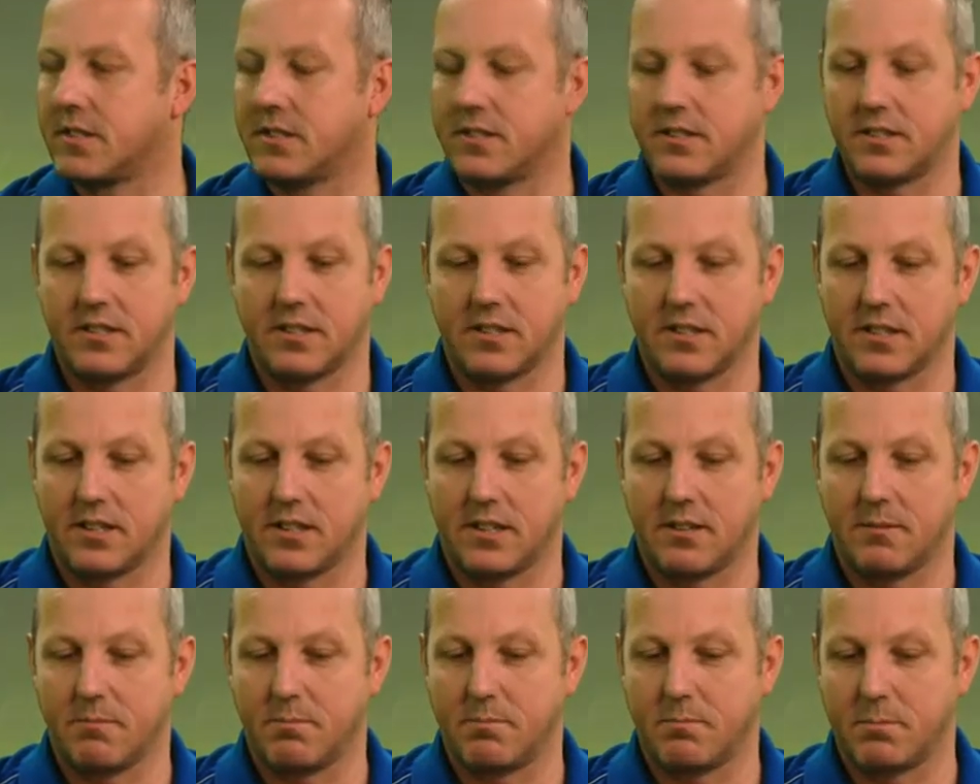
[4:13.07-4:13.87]
And
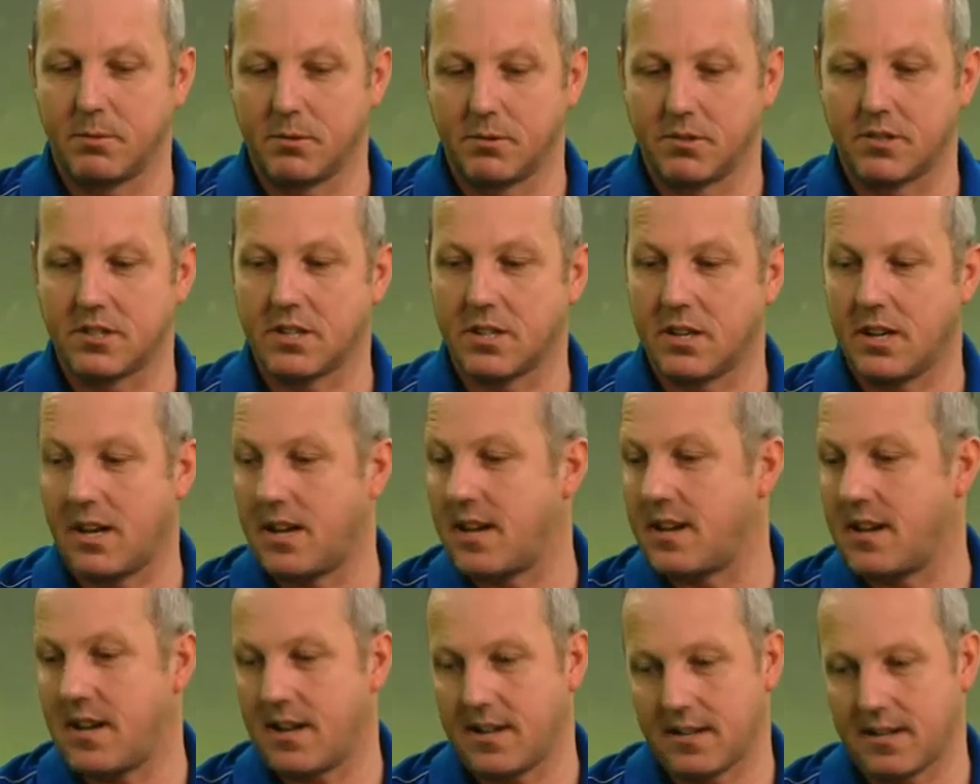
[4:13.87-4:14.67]
but
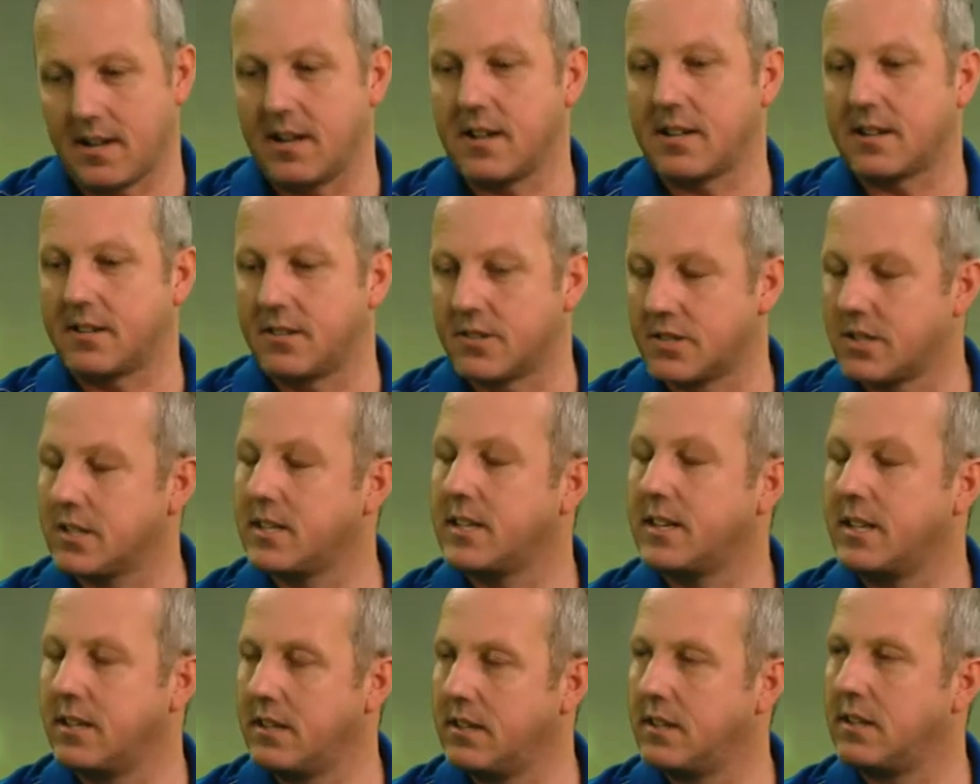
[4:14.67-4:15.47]
I can
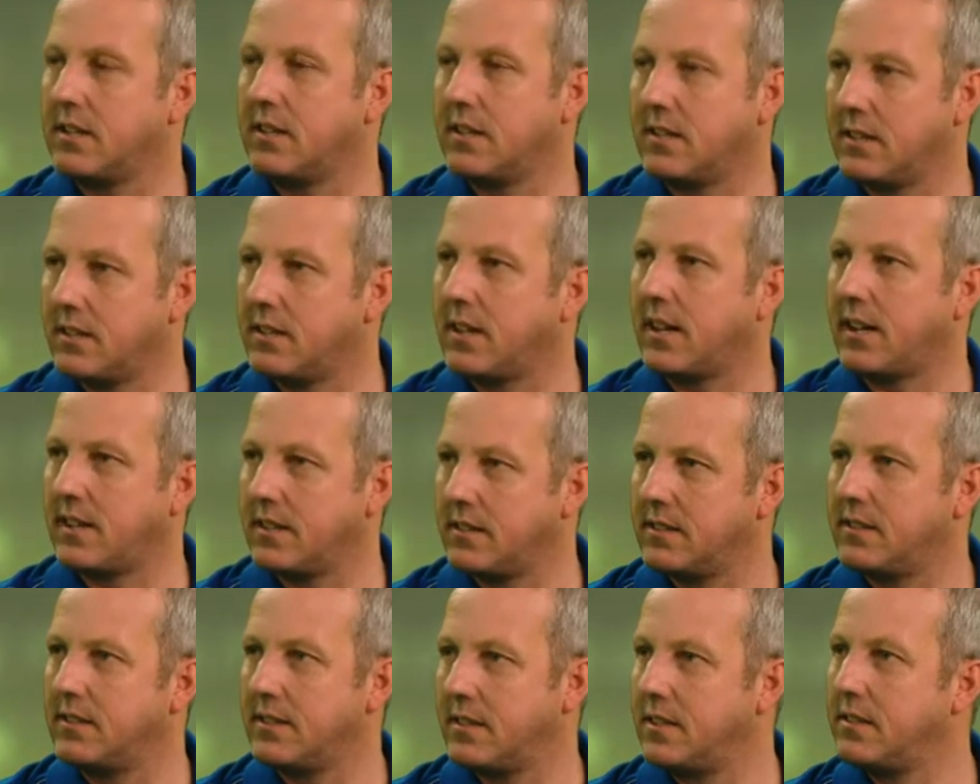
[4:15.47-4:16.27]
see
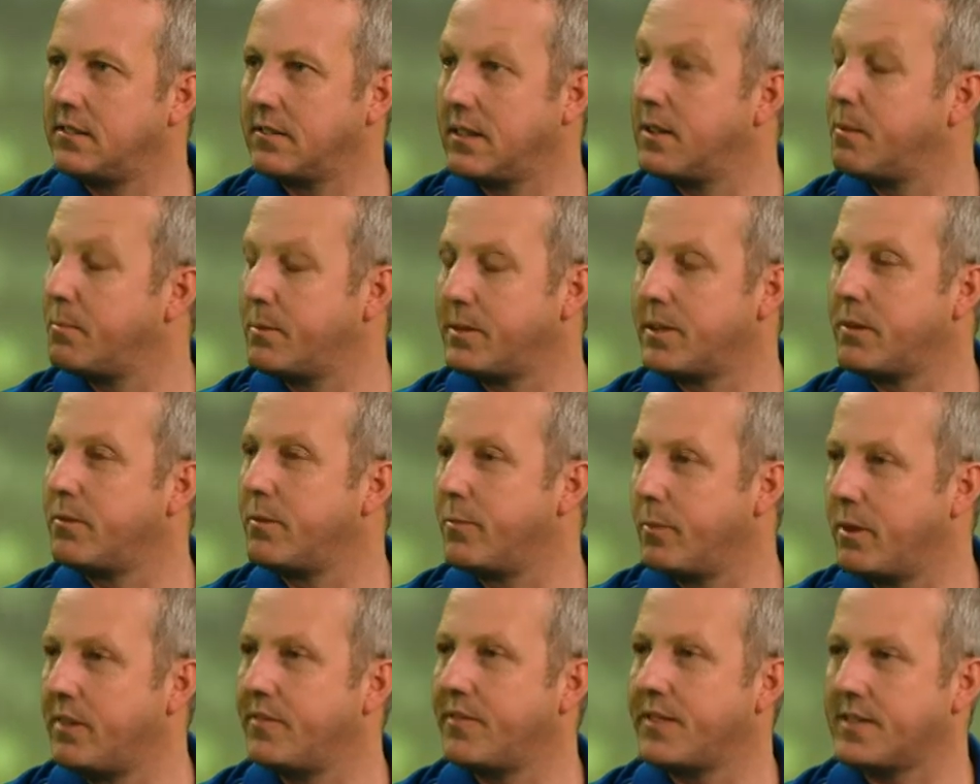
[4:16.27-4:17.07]
that he'll be
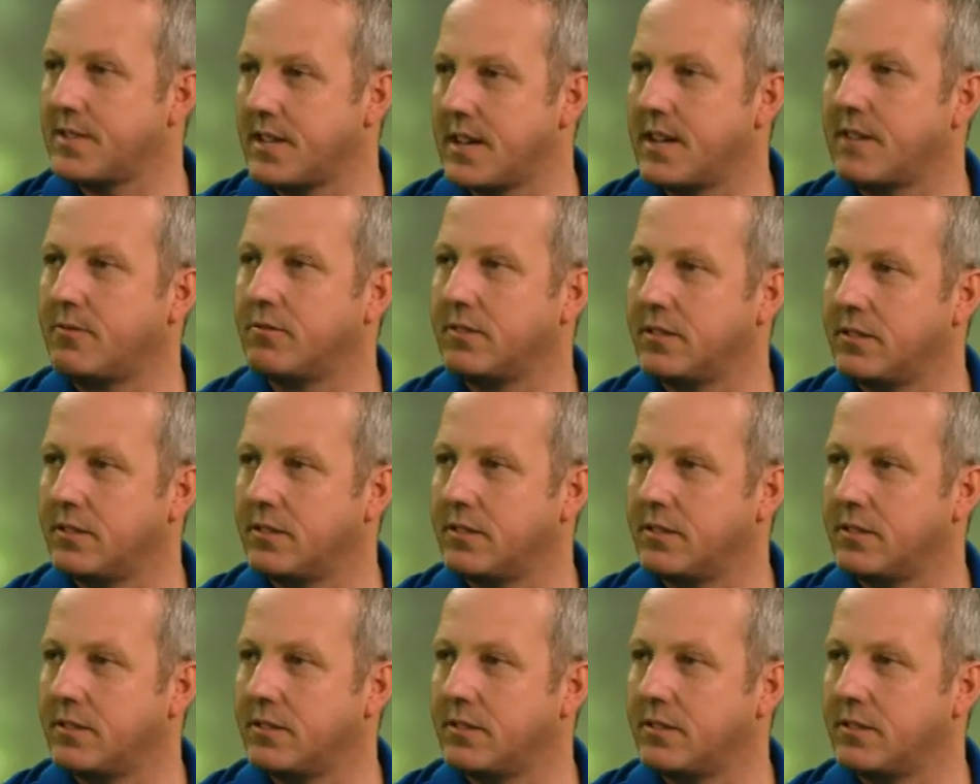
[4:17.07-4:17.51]
doing well for Town.